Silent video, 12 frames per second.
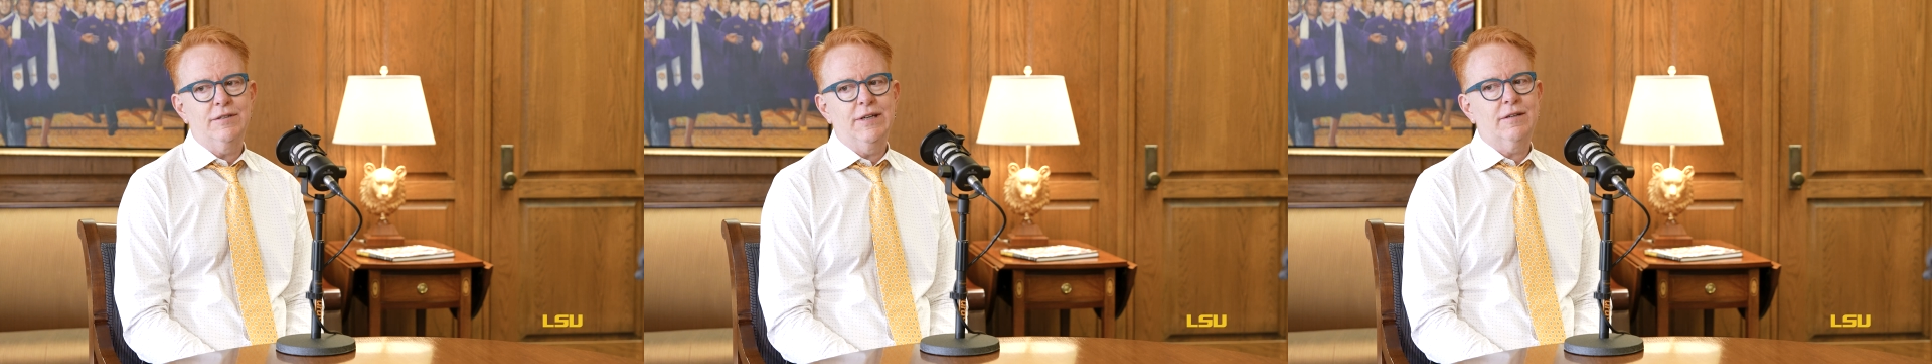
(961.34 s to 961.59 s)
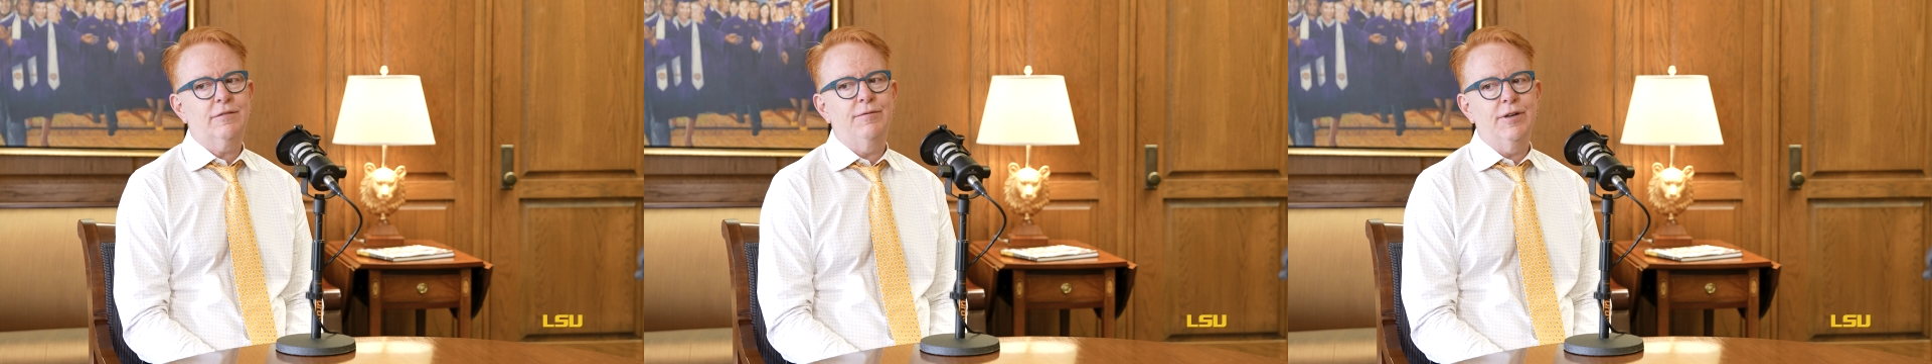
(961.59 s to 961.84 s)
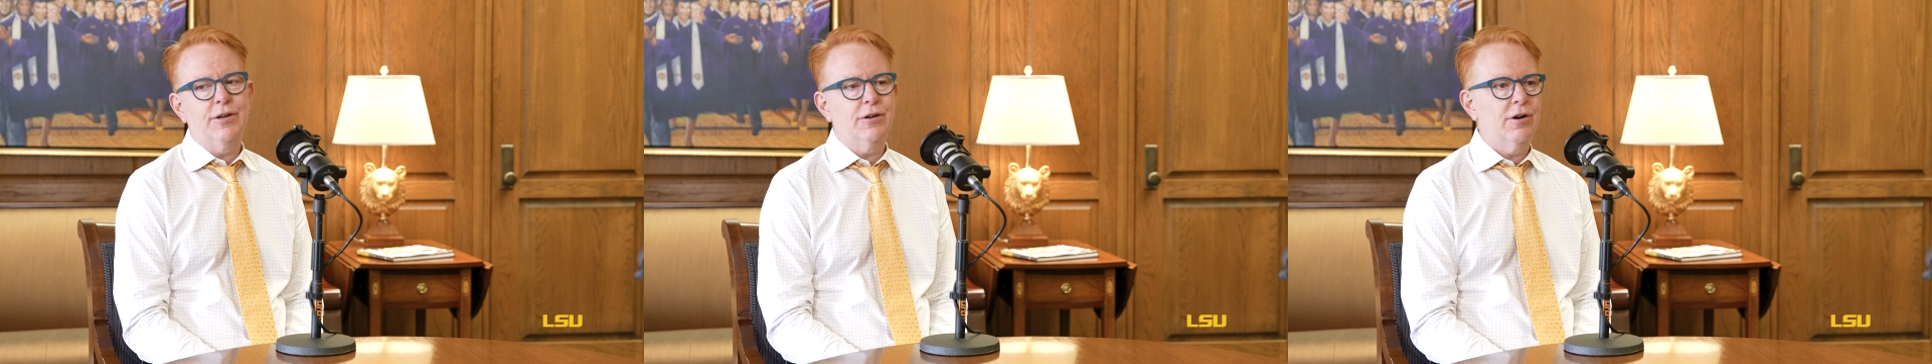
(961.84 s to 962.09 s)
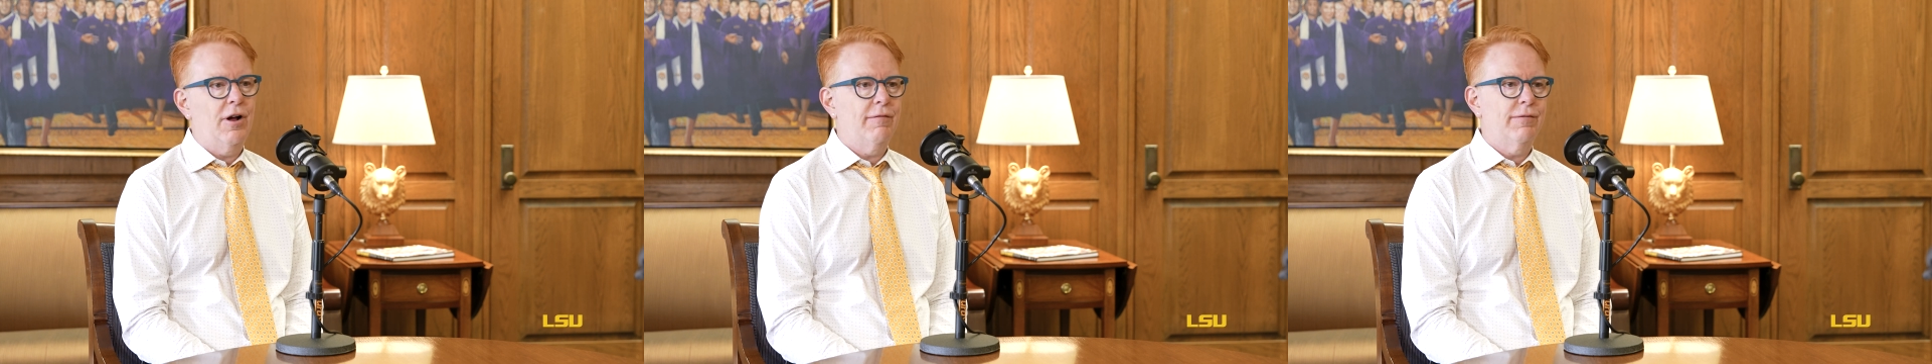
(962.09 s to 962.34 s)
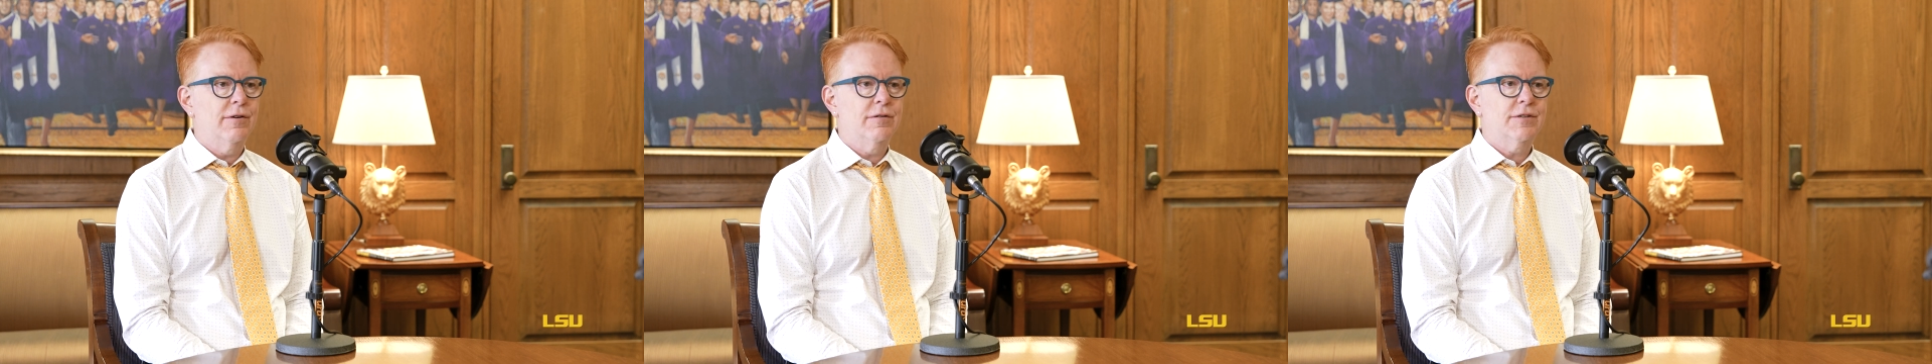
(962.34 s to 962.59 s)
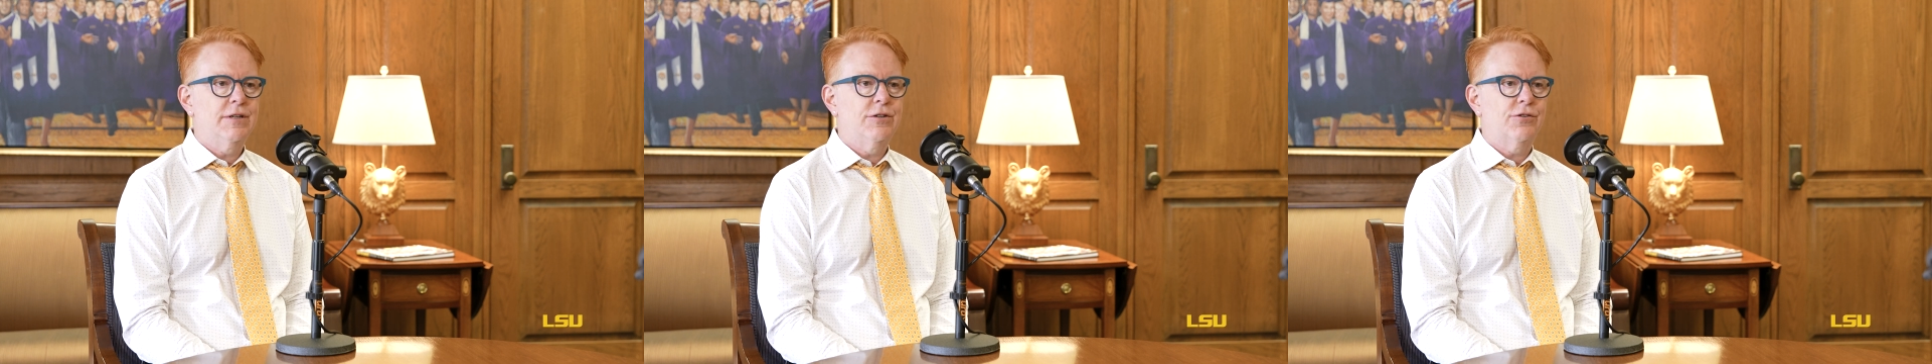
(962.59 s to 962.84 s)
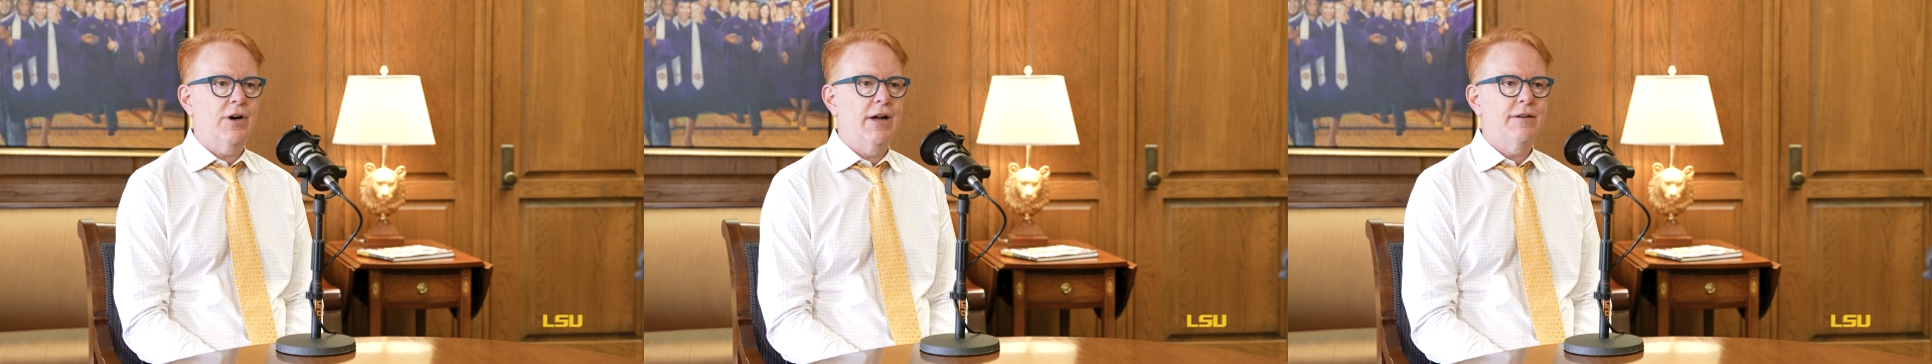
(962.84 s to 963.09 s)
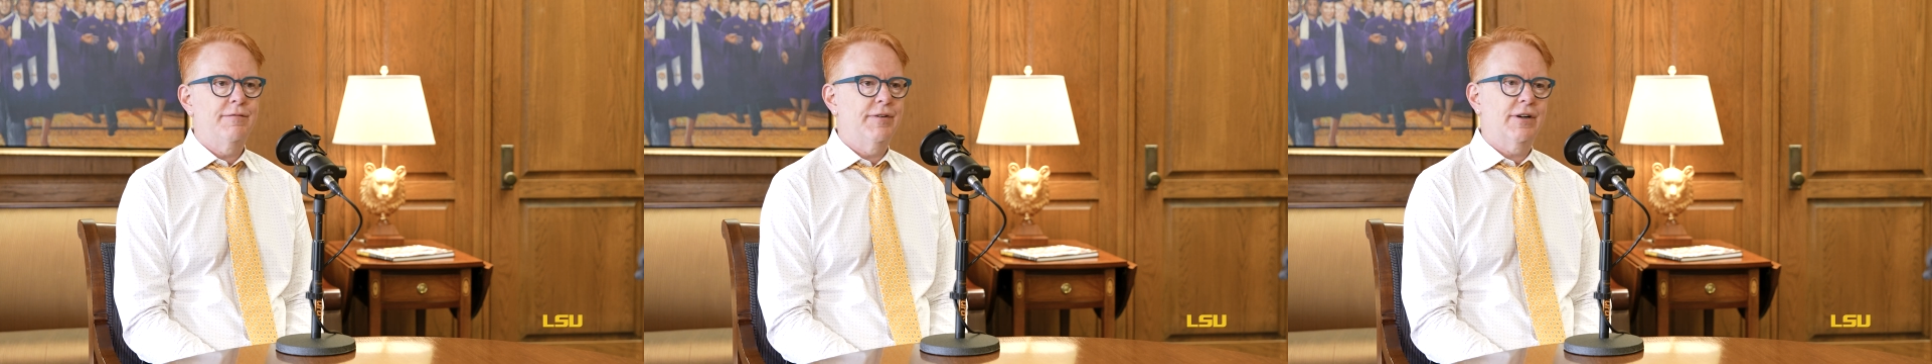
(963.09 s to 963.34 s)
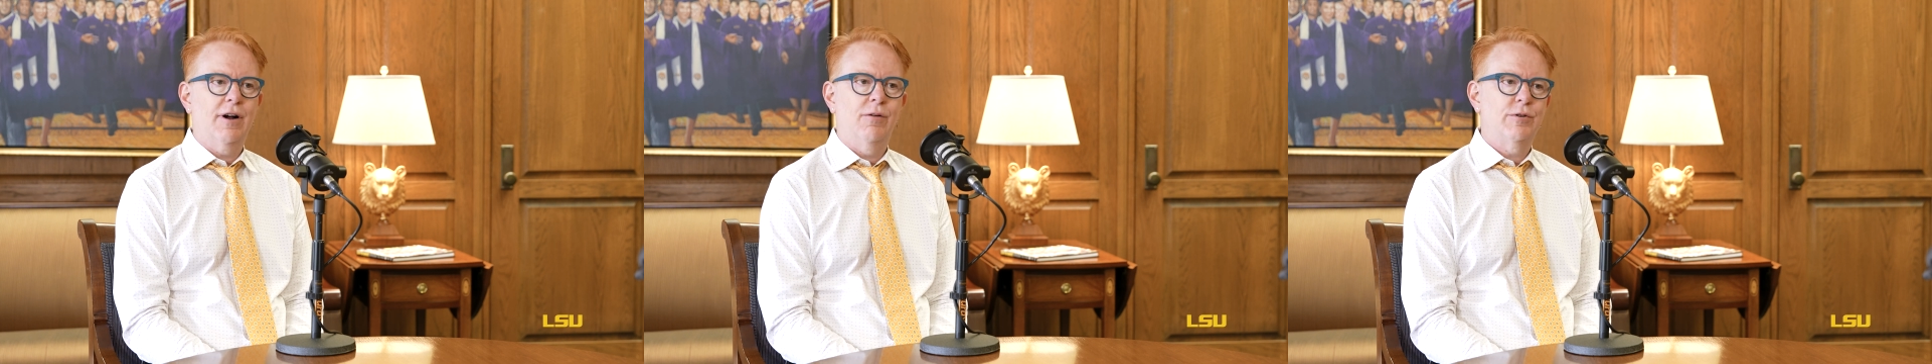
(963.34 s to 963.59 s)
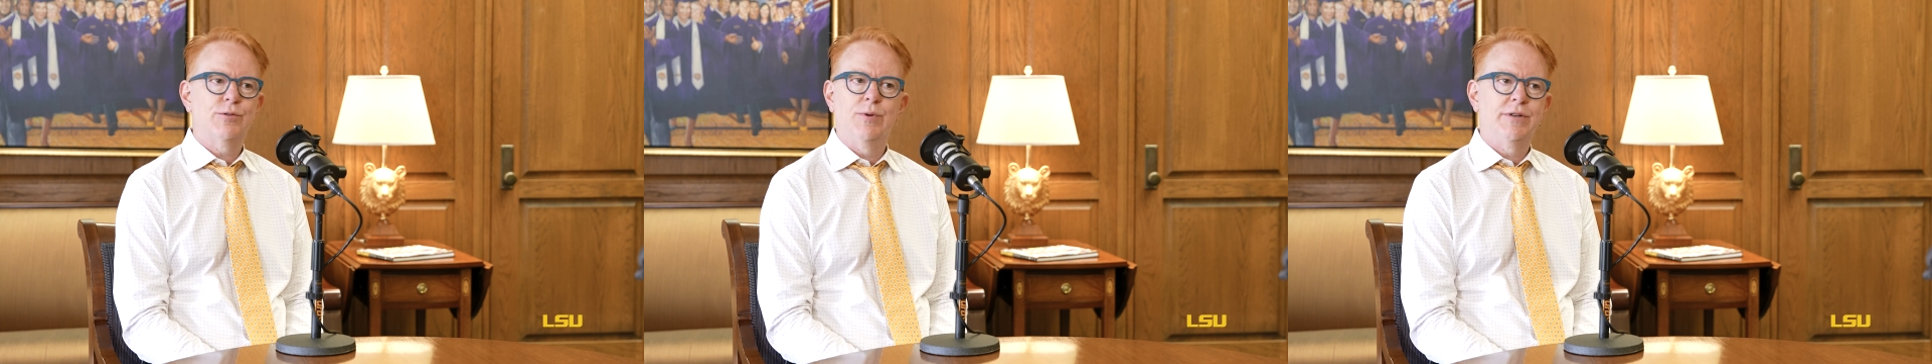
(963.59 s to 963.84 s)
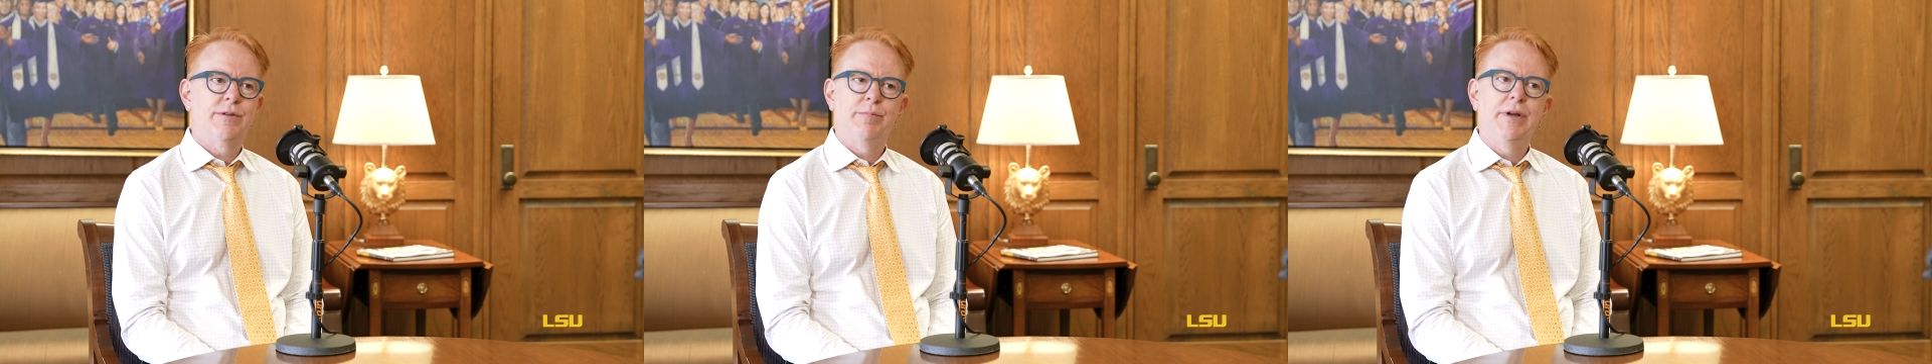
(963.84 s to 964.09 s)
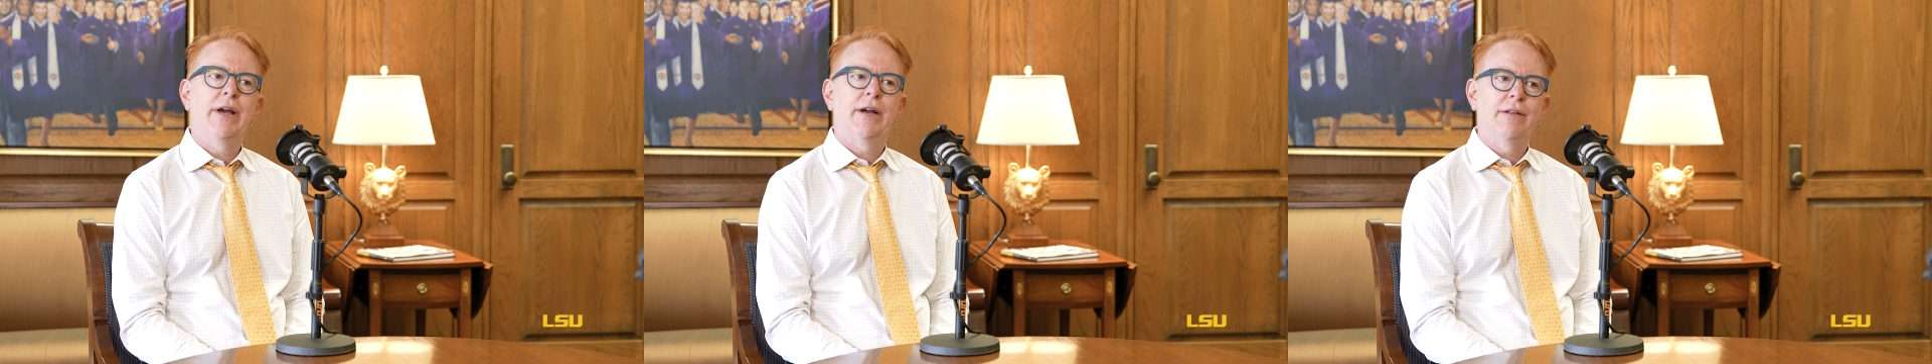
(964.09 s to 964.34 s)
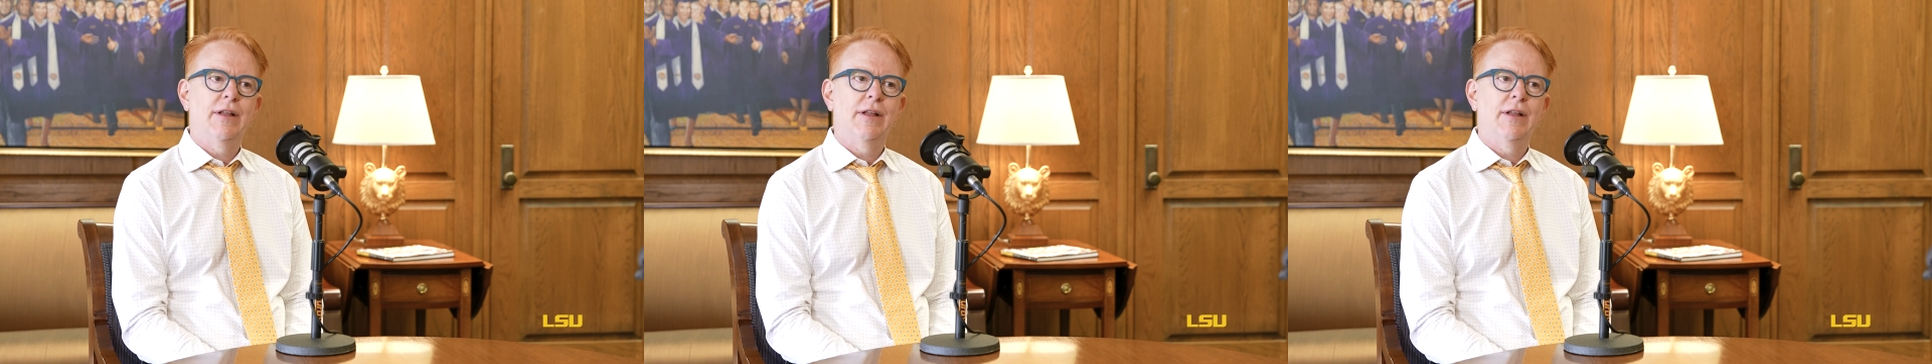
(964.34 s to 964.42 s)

six-figure offers and trying to figure out which one to pick,